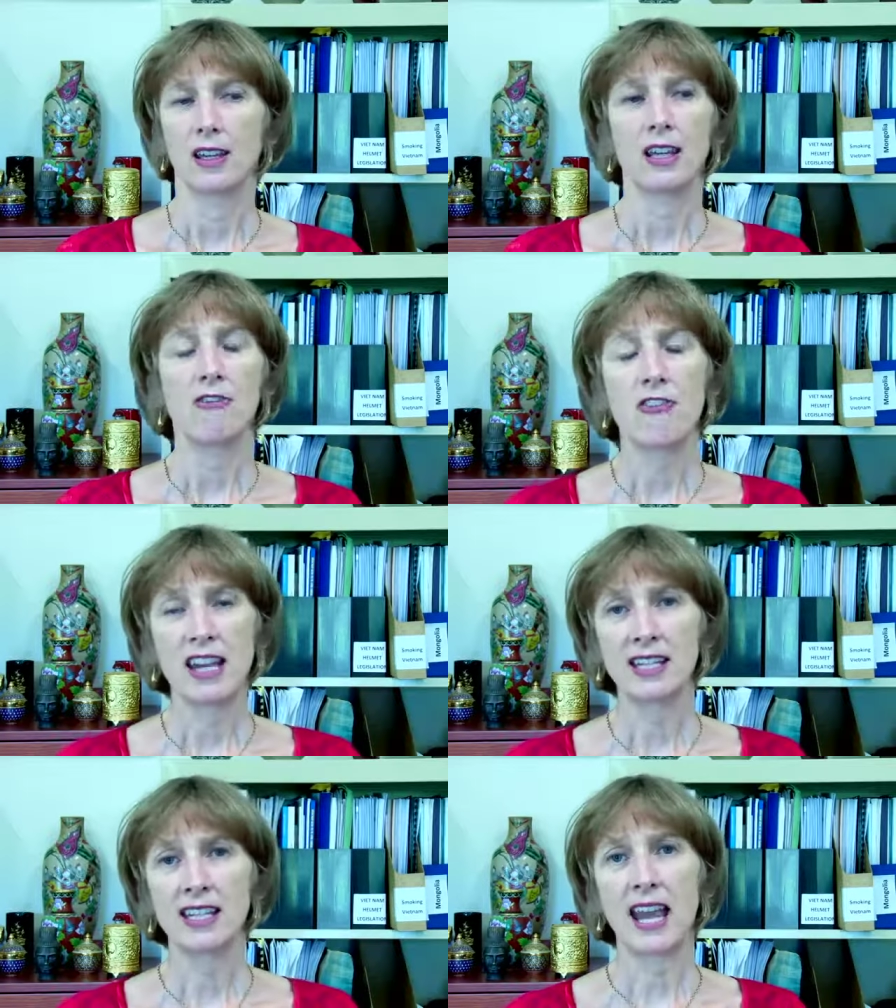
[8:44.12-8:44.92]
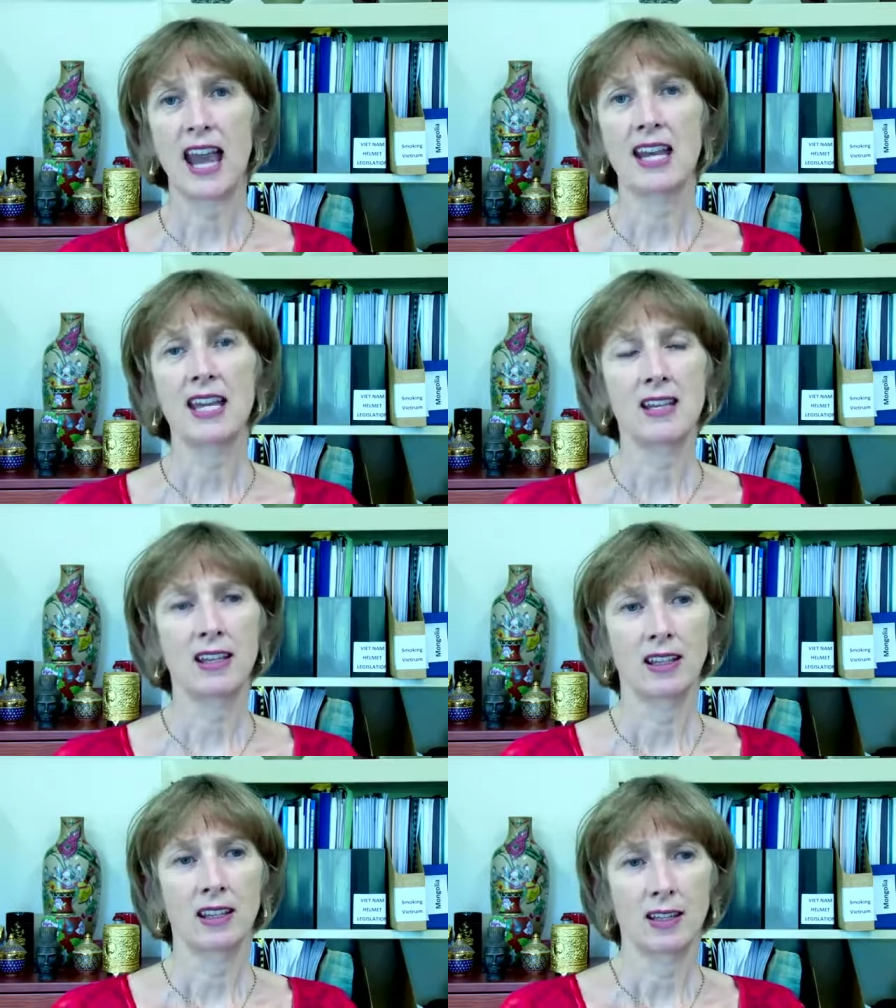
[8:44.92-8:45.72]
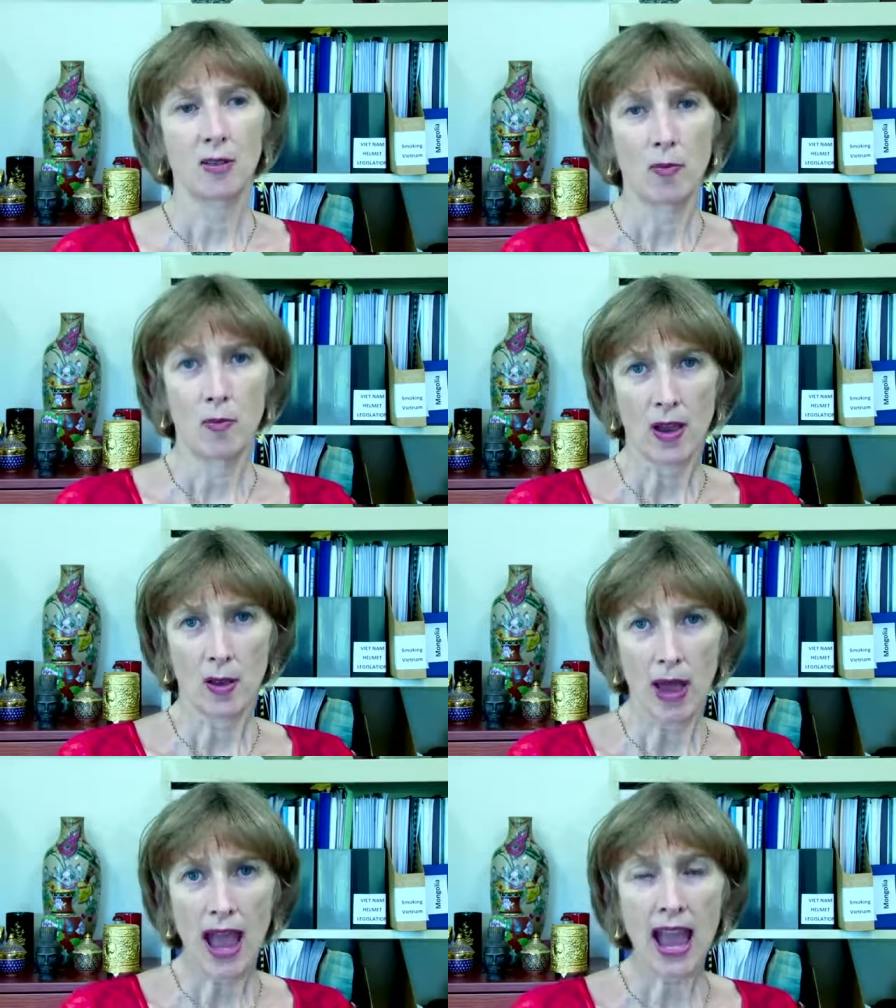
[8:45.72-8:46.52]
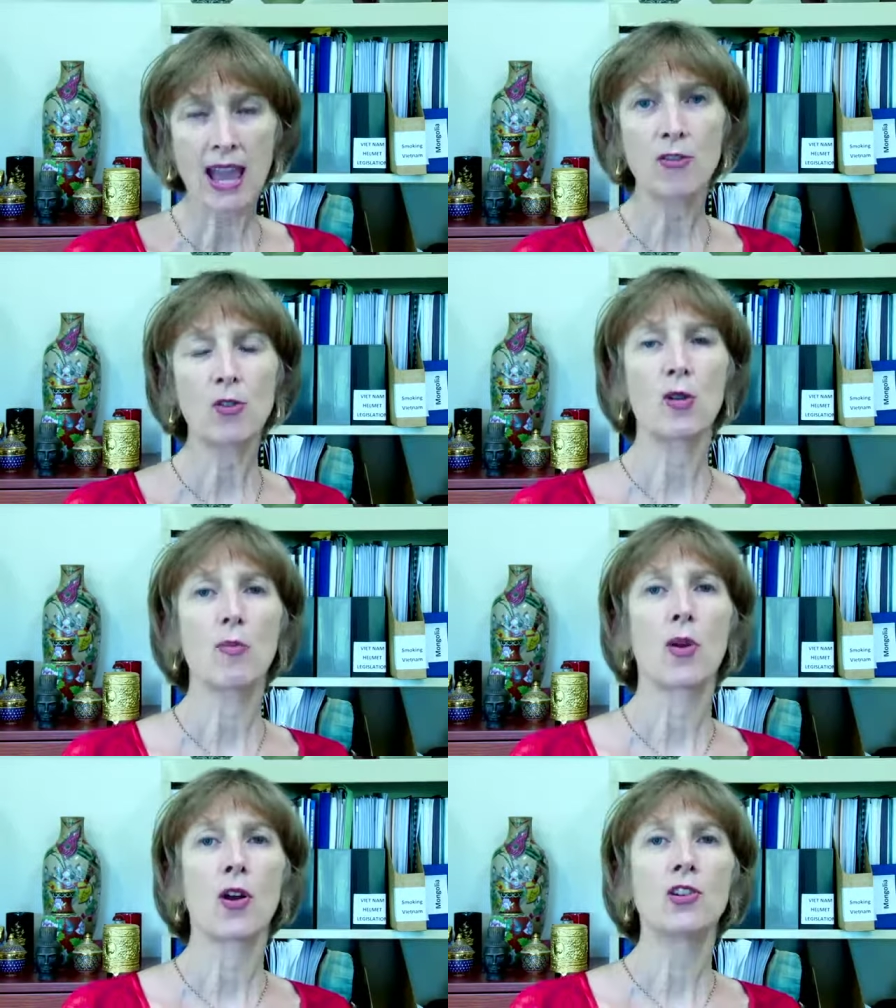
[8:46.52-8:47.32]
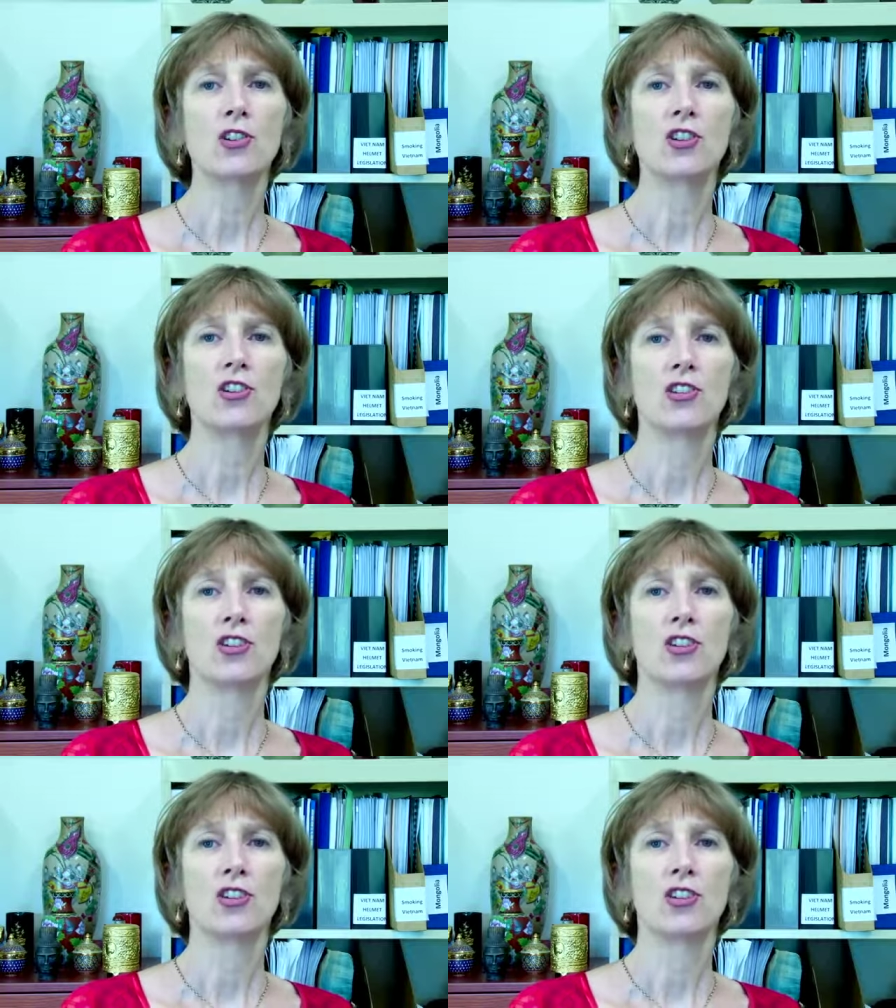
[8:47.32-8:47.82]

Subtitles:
investigating a behavioural approach